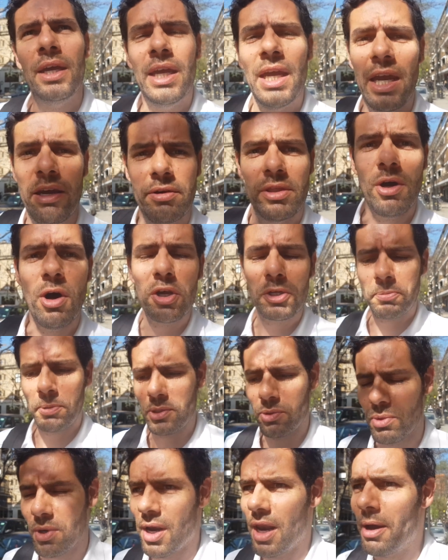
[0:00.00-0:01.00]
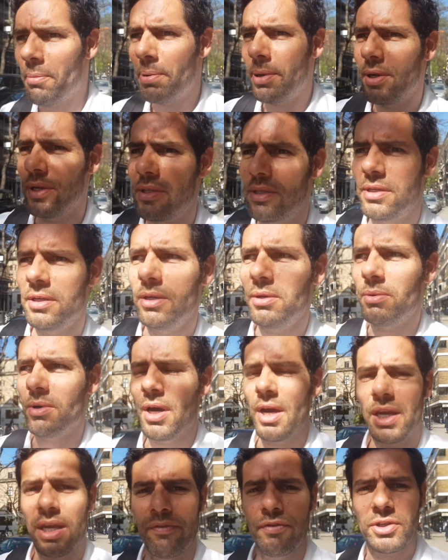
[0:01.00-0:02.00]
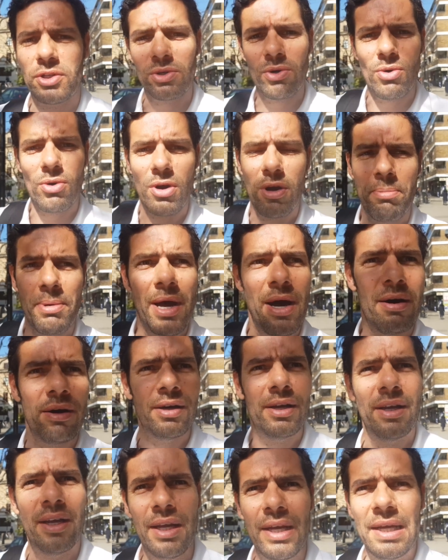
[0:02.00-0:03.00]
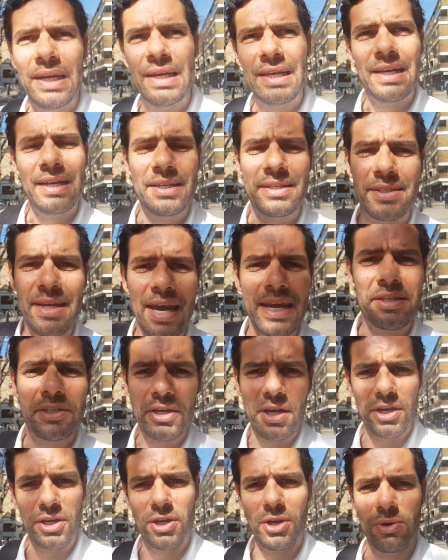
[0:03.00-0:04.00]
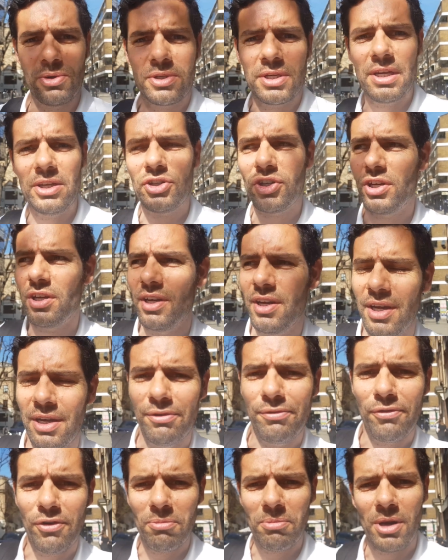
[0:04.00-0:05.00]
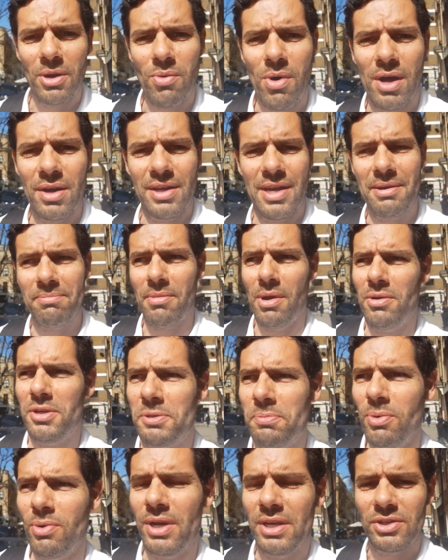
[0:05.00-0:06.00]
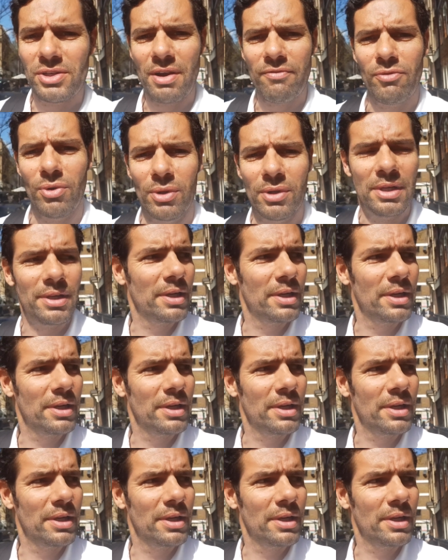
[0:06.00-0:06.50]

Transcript: here at the Hospital Club, to uh, give a talk about data usage in Formula One and motorsport in general.